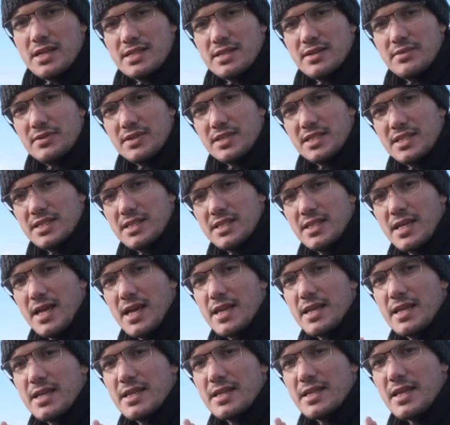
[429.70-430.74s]
everything
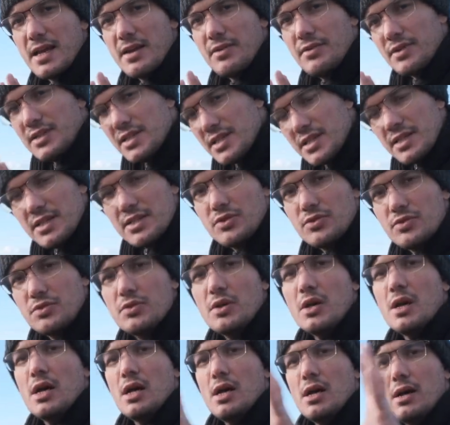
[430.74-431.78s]
and get everything into
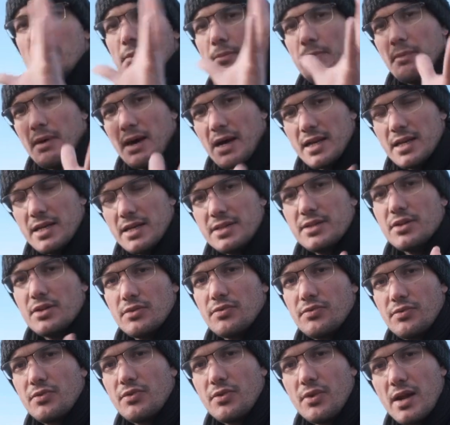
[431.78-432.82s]
my little
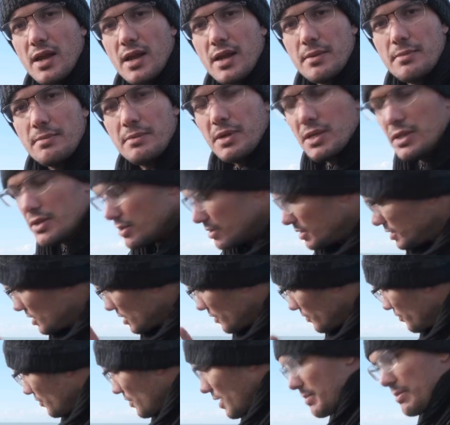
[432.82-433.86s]
frame, the little
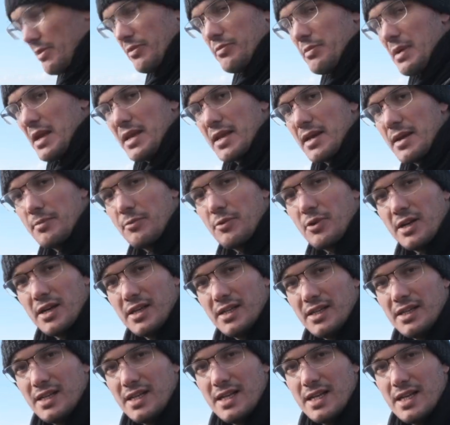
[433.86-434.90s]
frame of my camera.
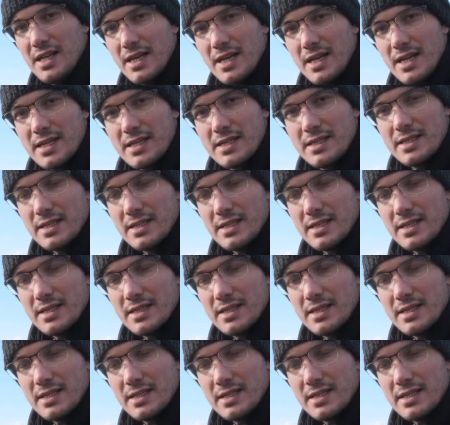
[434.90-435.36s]
And